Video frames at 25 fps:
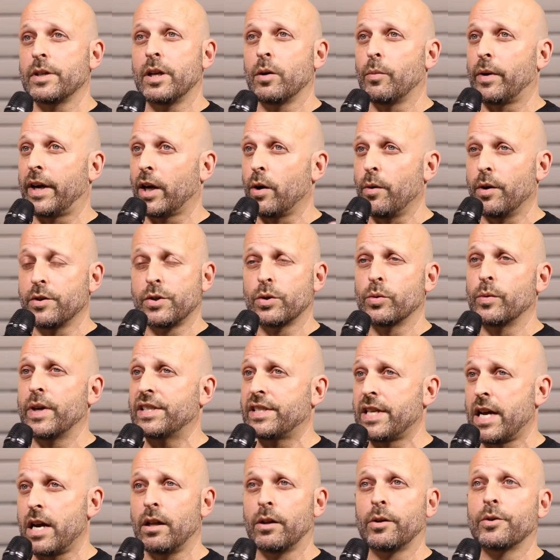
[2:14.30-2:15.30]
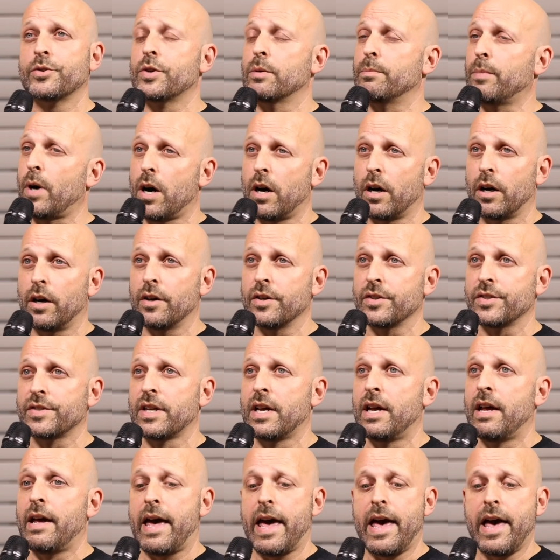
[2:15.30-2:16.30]
you know, when I go into retailers or bars
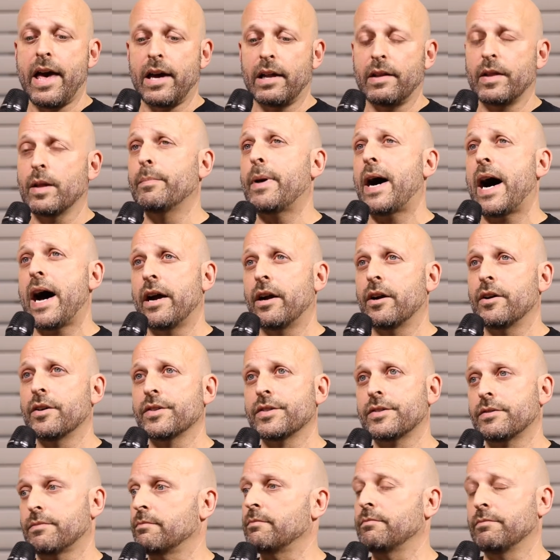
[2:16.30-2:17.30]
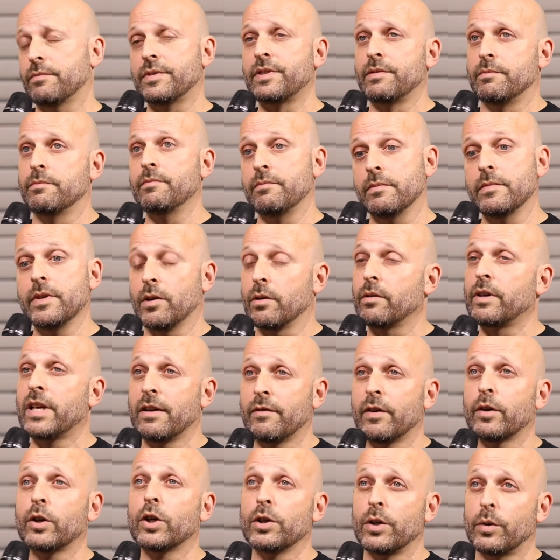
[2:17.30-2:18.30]
and the buyers you know
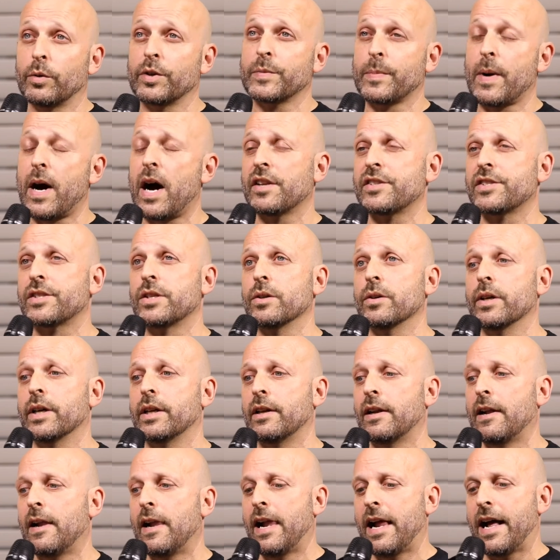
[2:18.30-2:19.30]
give a good response to it.